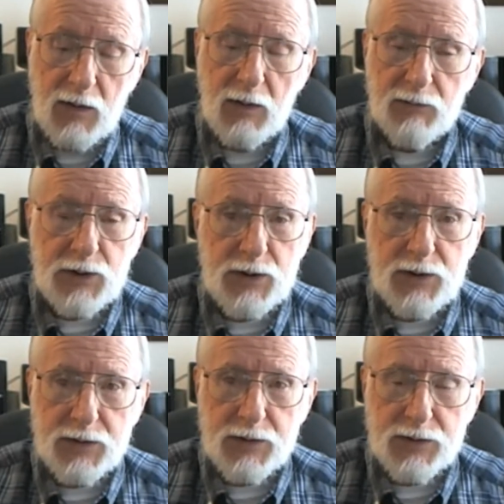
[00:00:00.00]
of
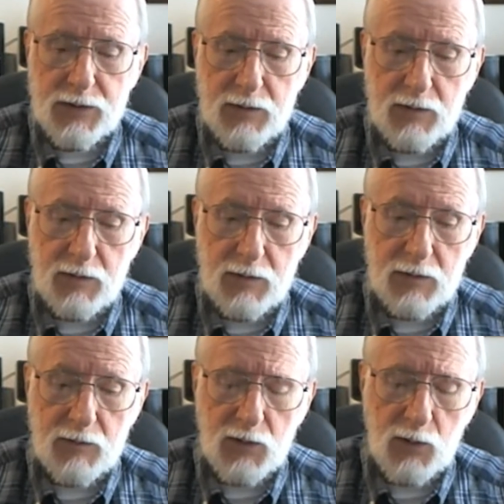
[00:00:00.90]
Jesus,
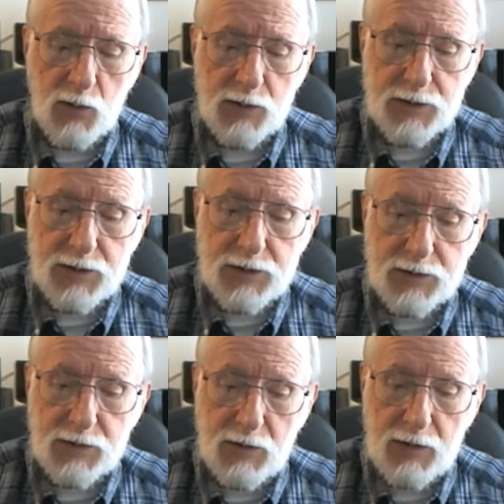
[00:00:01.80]
of the Lord
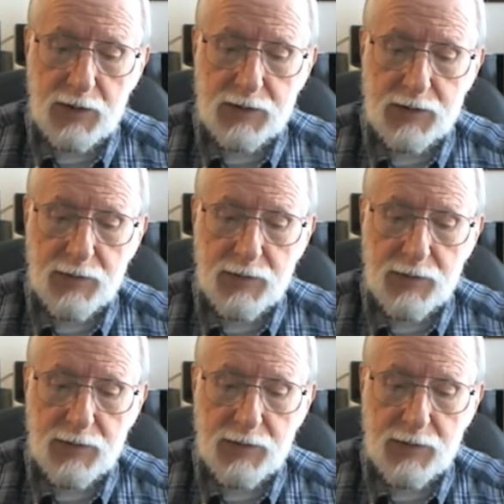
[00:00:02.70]
Jesus Christ.